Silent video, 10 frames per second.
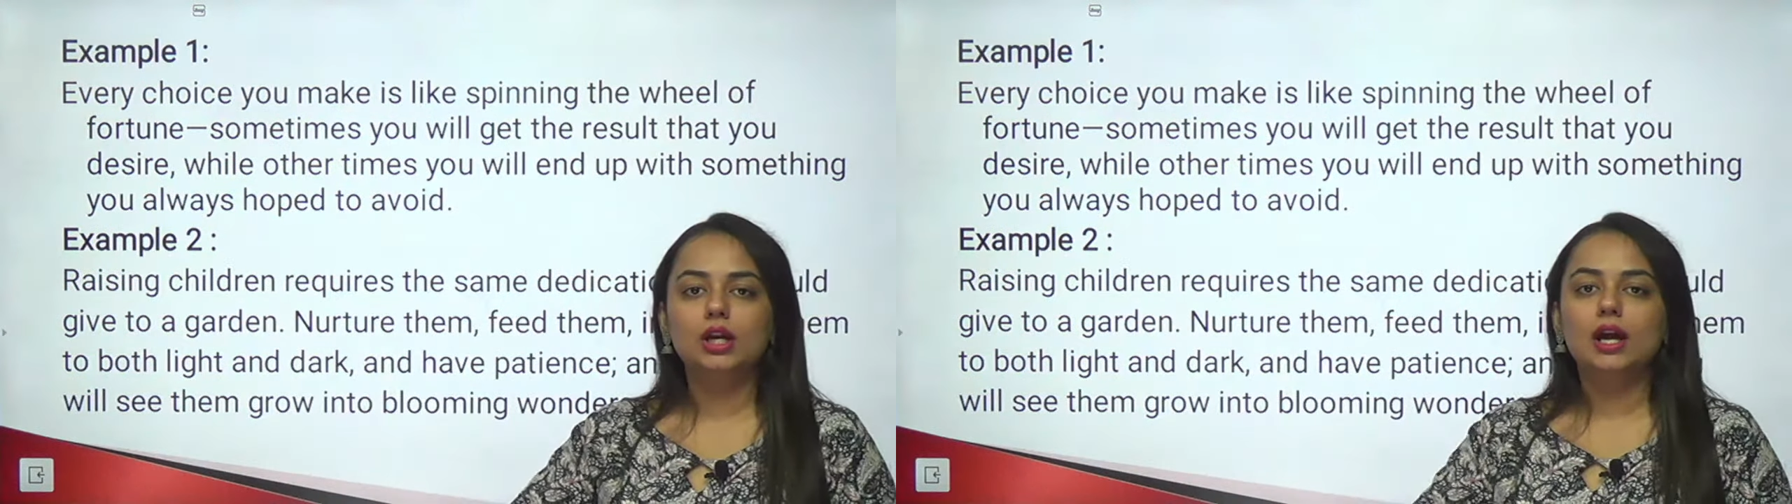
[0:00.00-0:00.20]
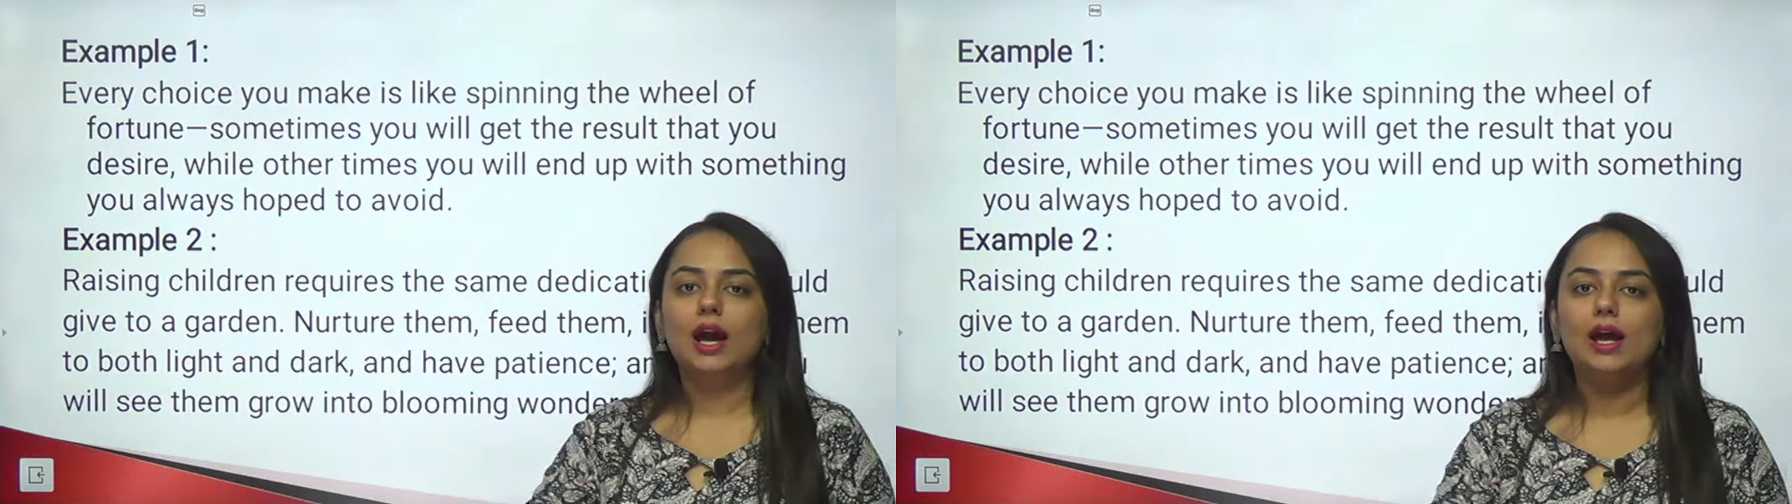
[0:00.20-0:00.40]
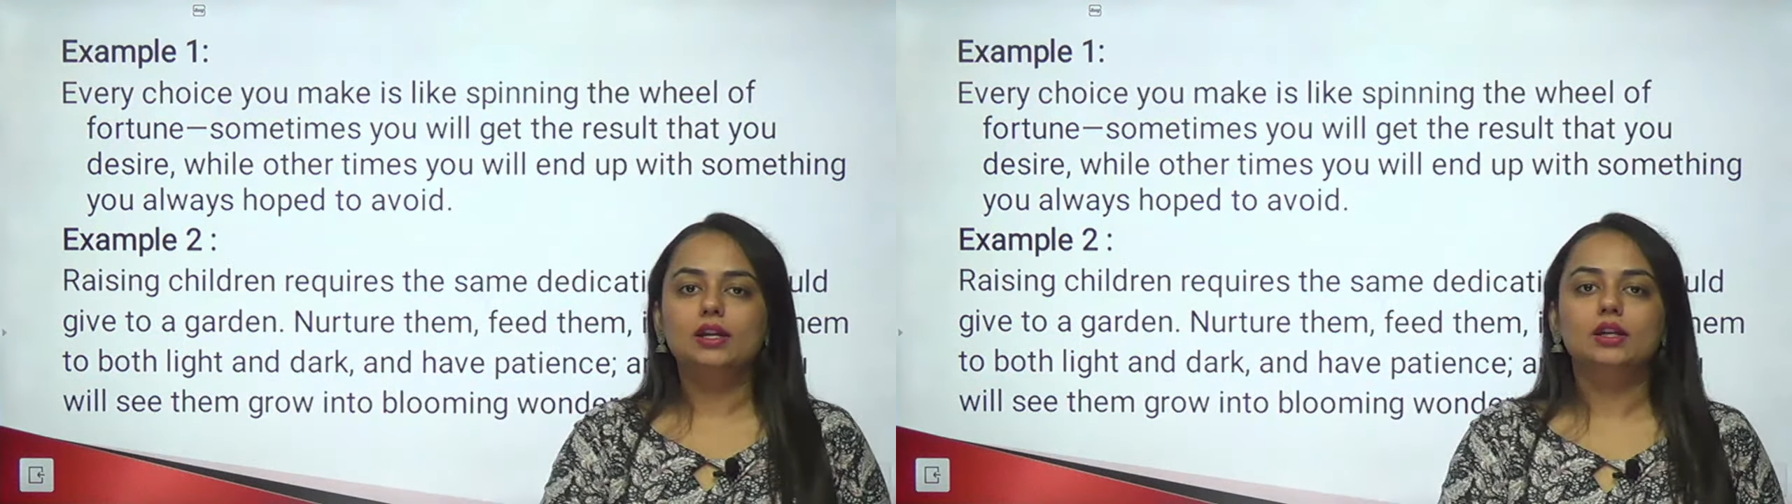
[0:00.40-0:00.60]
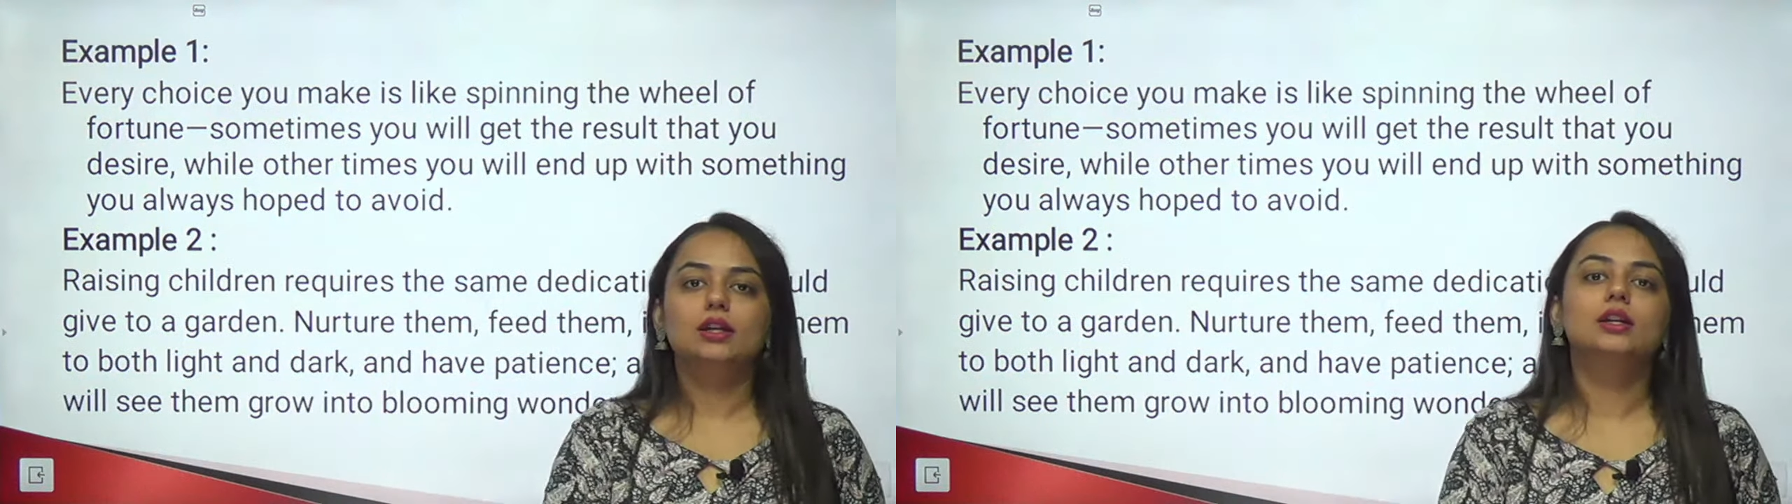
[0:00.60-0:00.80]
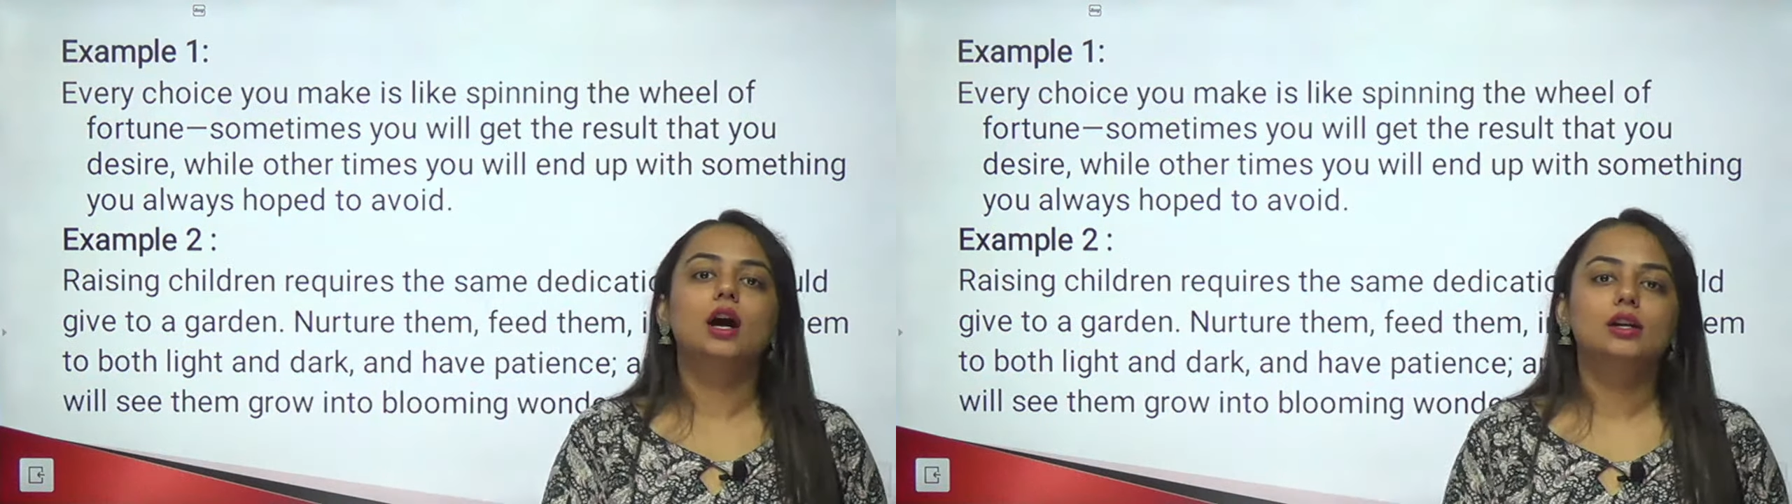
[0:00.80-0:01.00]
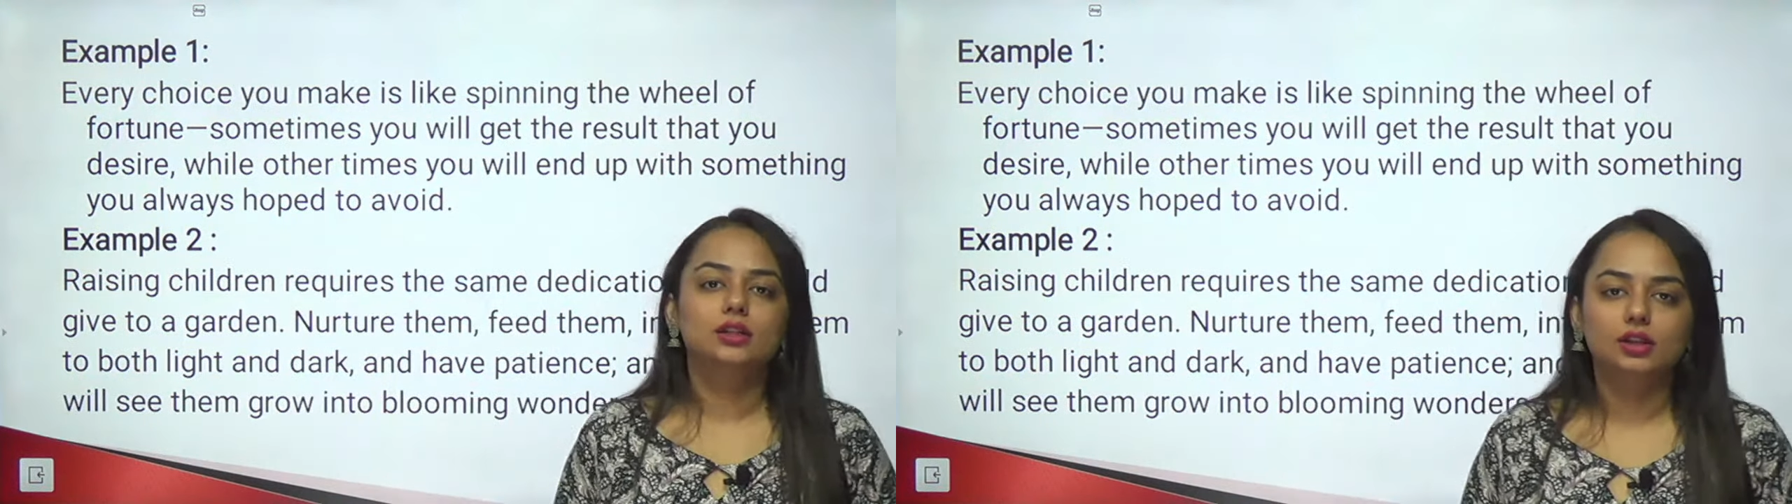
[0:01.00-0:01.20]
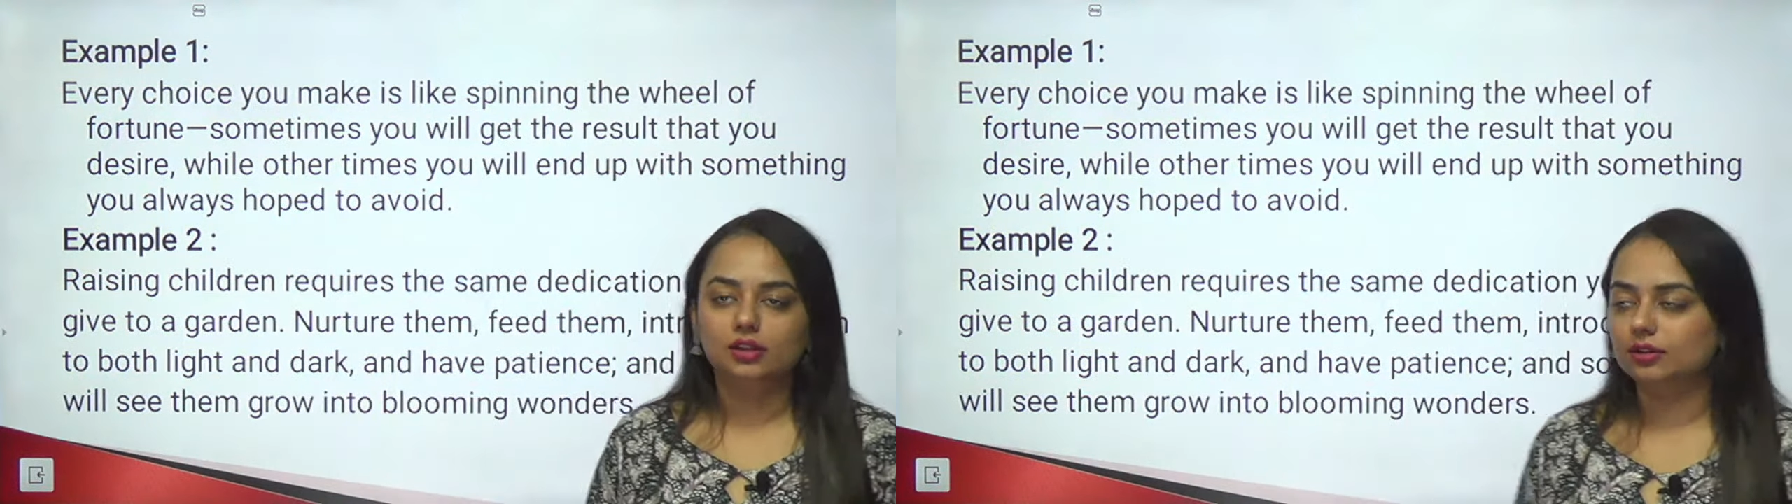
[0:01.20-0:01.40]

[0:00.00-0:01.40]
and gardening.